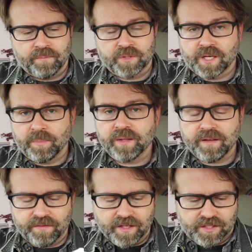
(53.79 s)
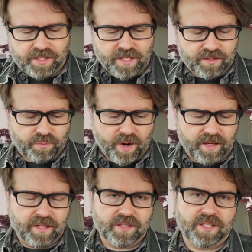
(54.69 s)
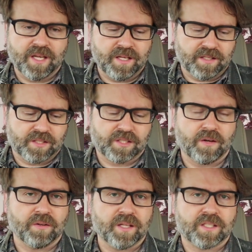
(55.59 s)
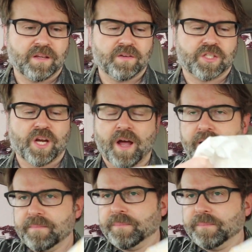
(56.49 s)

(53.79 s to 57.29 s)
which I believe this is what this is. So let's give it a shot.